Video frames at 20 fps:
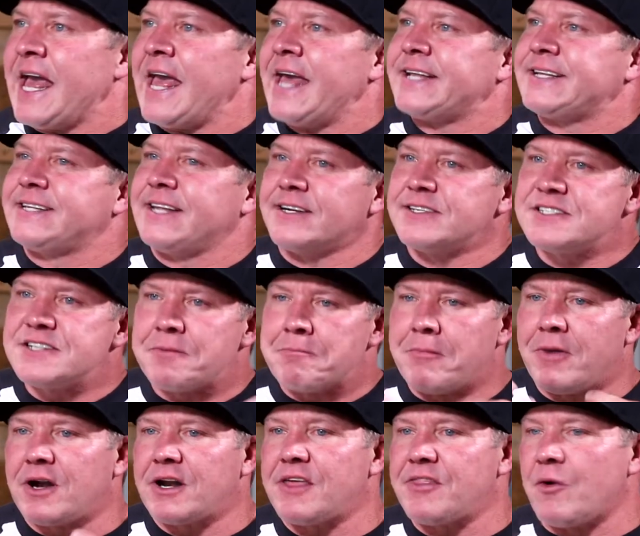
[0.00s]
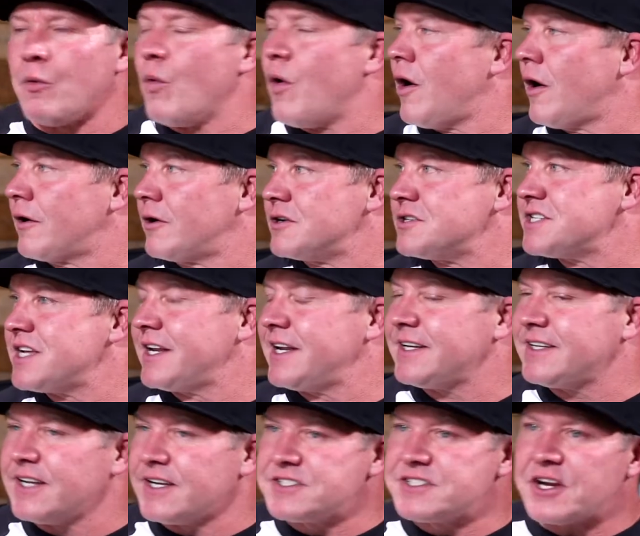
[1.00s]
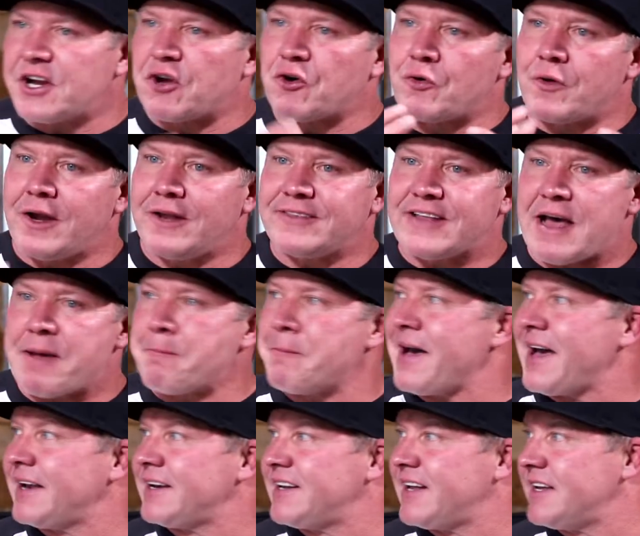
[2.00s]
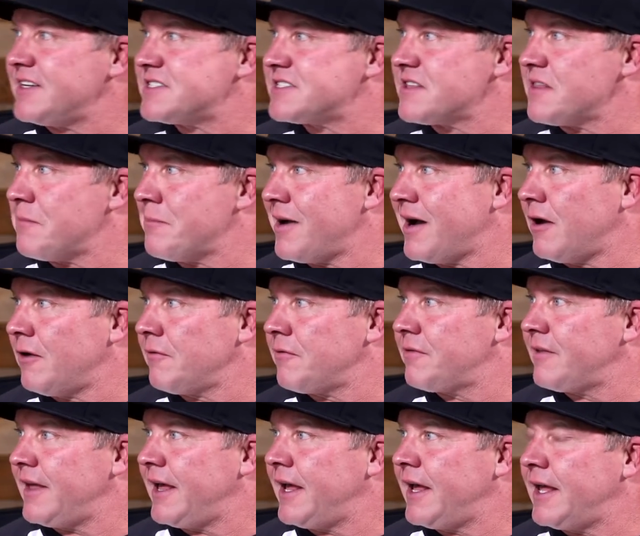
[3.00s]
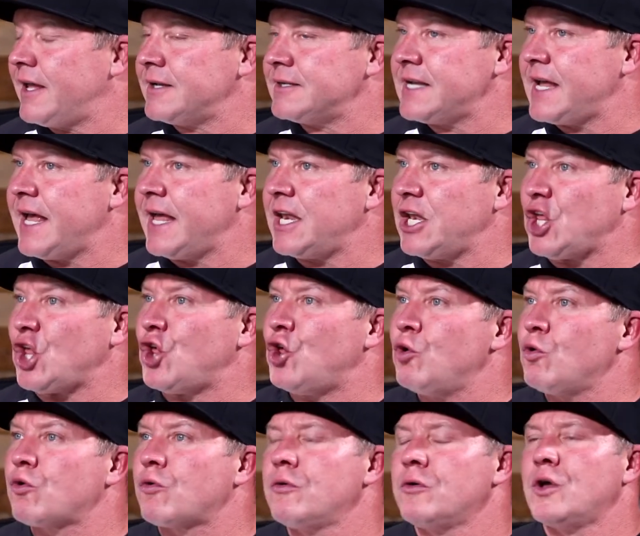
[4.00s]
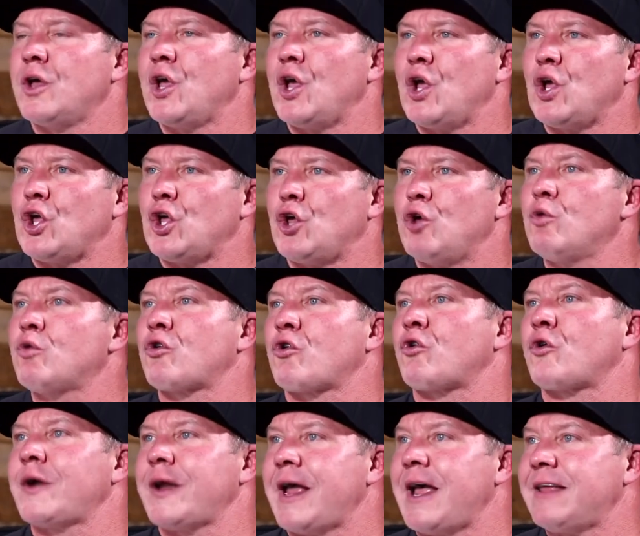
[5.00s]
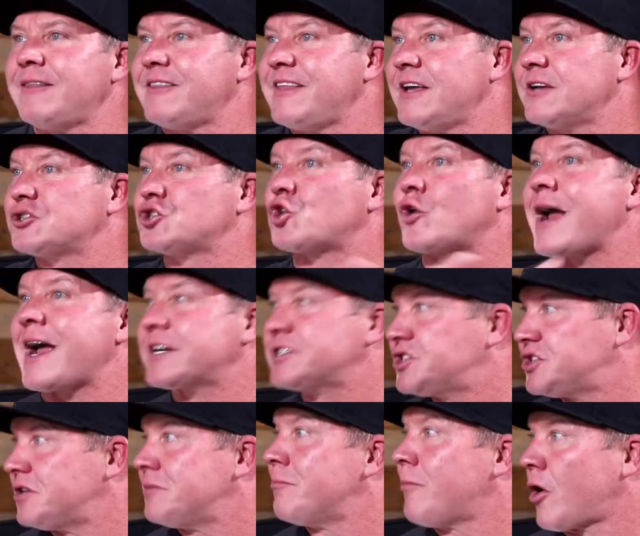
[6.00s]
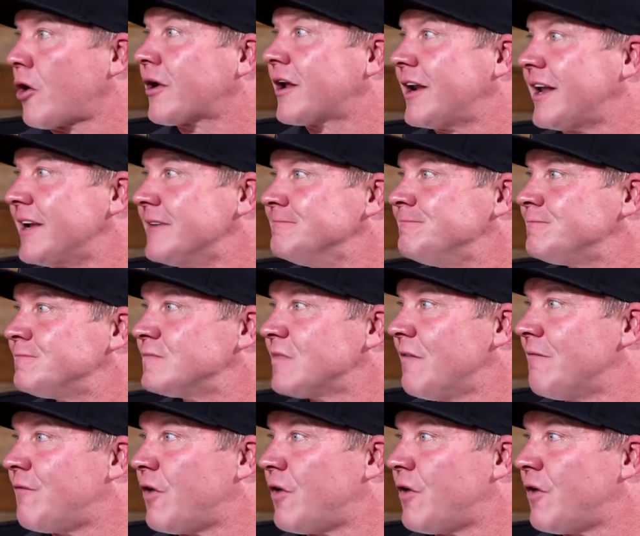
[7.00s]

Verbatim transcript: It doesn't muddy the waters and it doesn't create that bad taste in the mouth. Yeah. And and you you create the attraction marketing yeah.